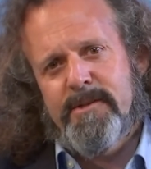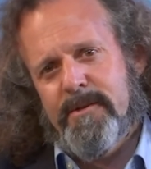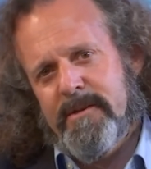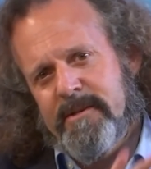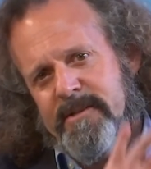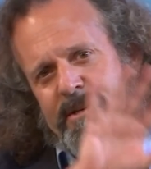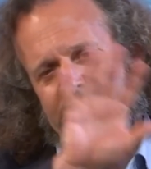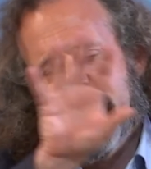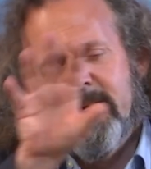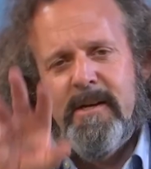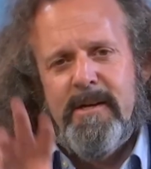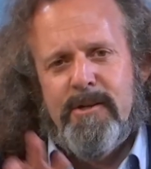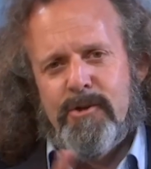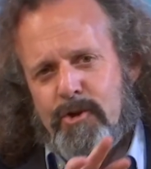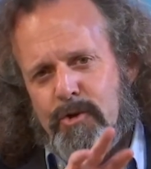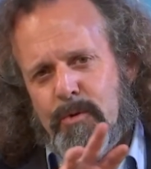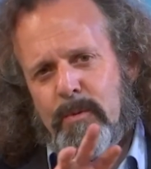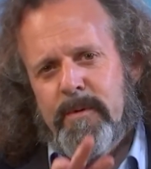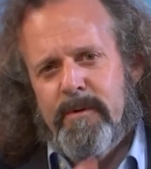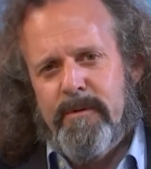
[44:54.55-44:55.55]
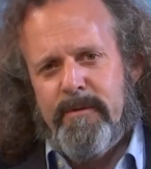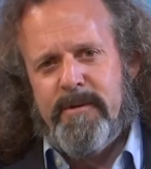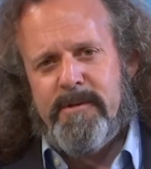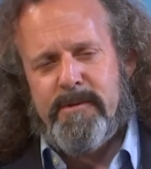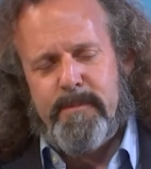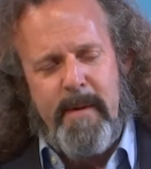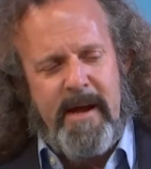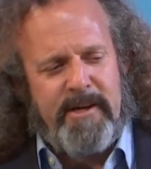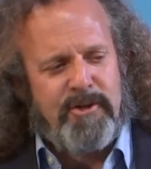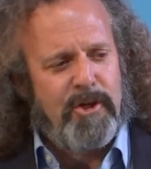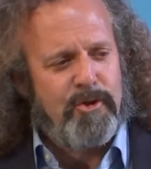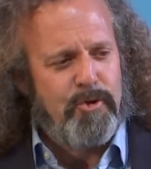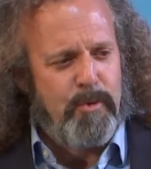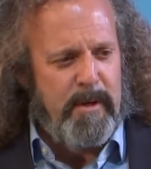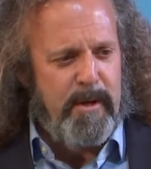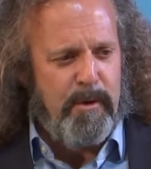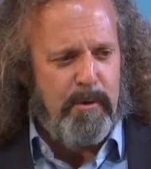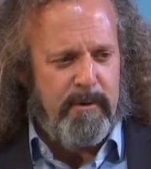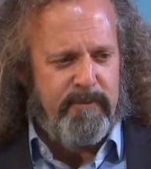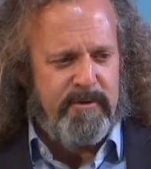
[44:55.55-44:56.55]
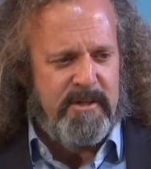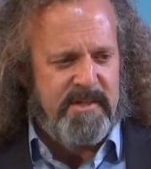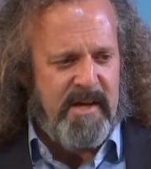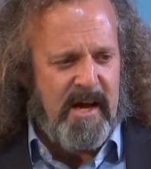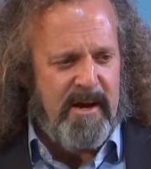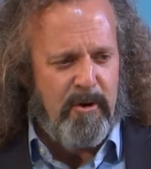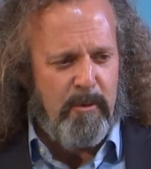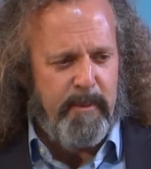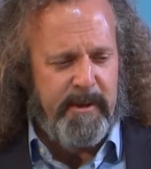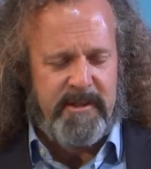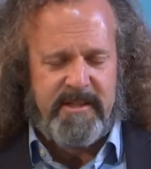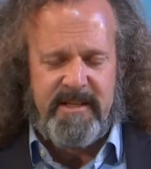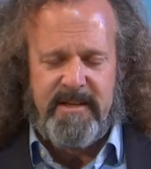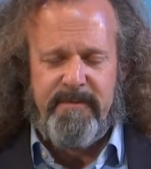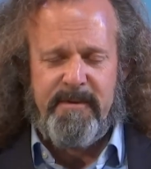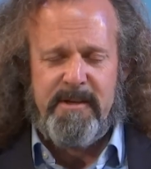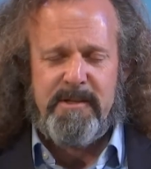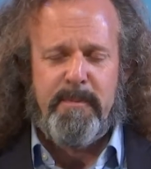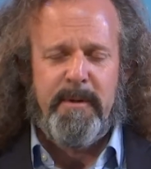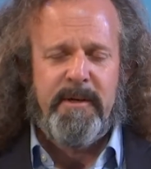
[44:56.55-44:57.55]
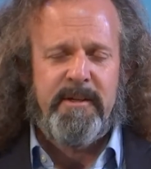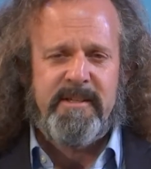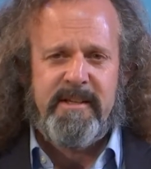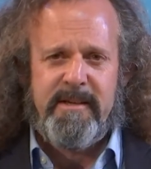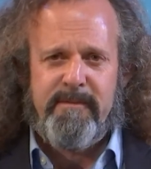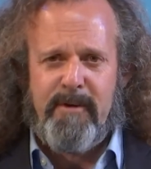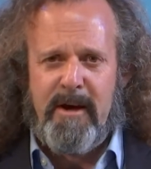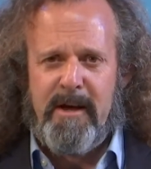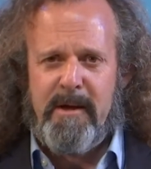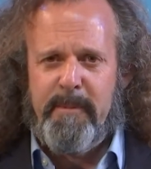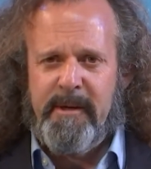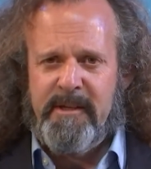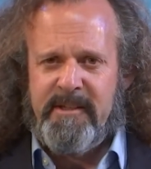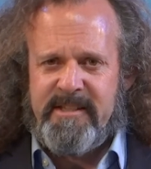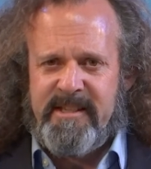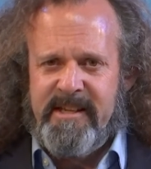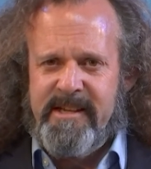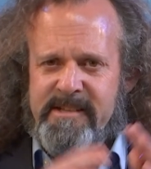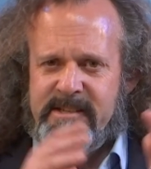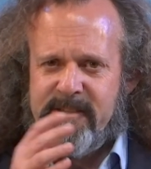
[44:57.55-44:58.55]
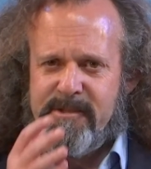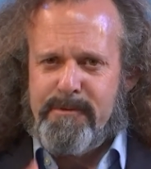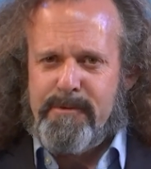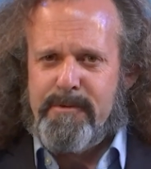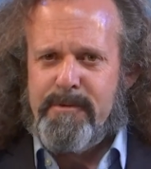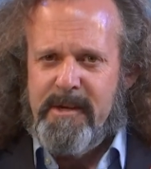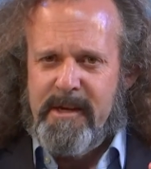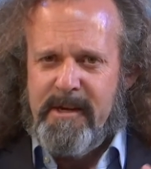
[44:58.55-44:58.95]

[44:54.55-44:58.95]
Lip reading: So this magic trio of desirability, feasibility, and viability is